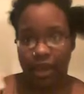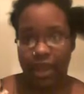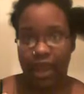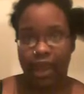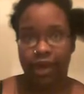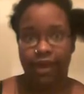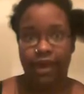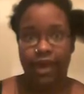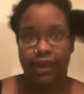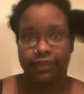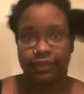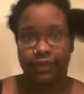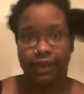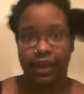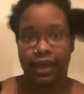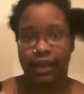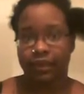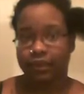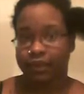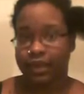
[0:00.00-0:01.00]
hair has
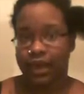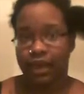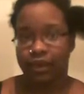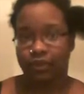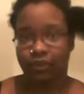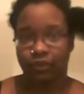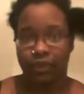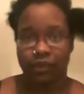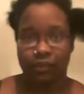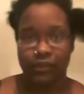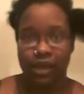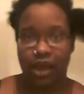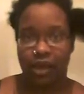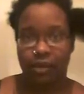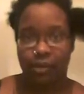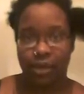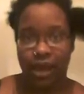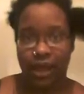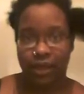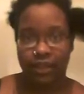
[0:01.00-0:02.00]
not gotten ripped
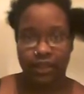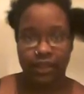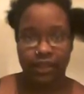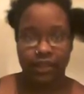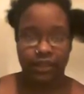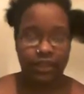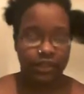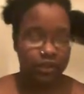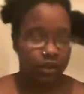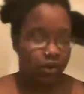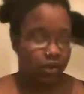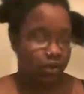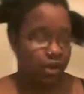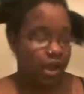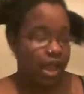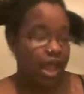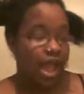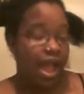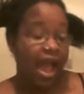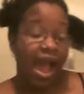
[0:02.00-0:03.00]
out by this. So
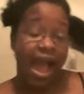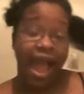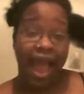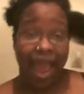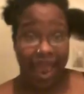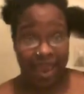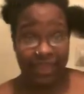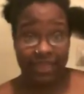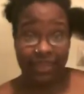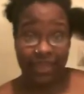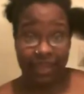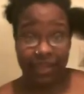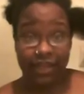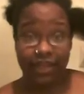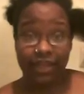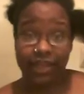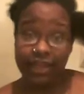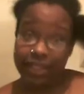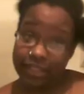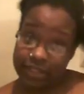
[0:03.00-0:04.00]
I
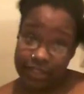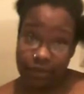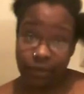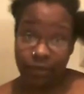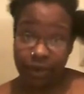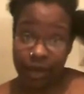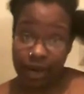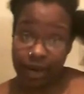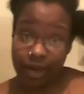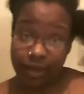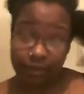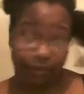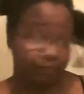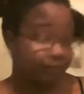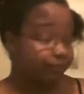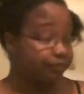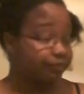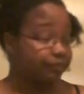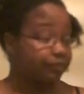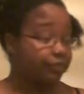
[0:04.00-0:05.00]
think it's okay.
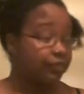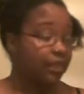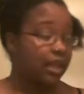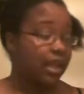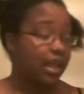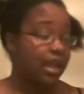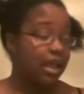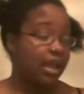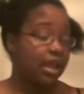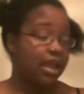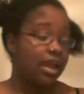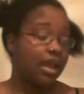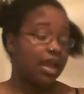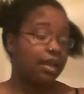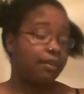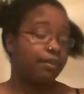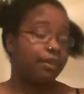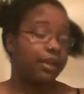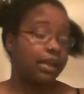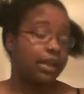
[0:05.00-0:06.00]

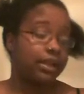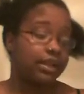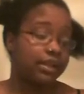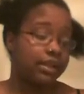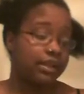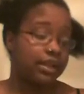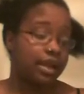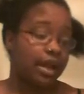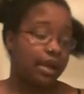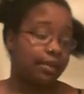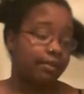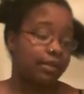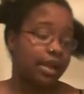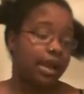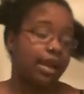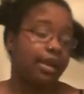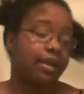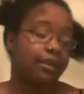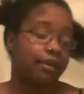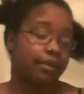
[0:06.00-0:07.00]
And plus, I'm
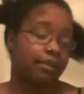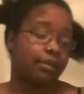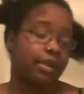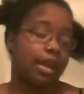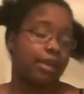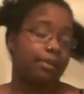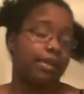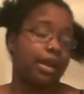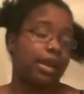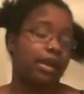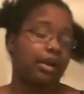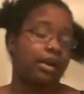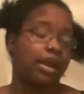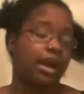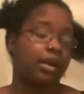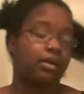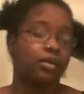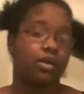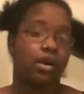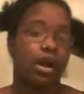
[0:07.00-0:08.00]
not paying.
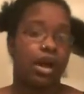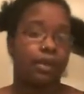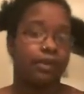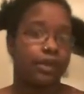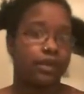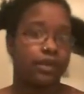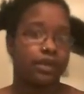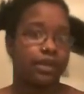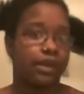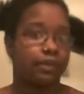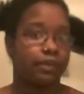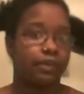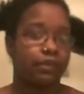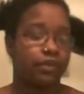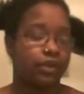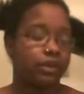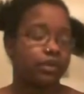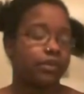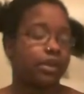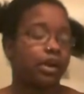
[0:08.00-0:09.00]
I don't know how much a Demon
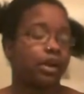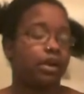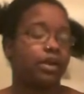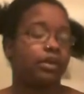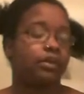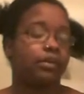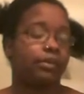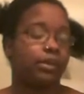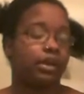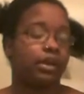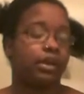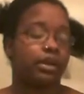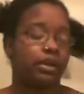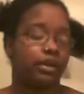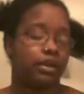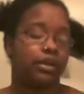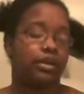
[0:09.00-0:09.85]
brush costs, but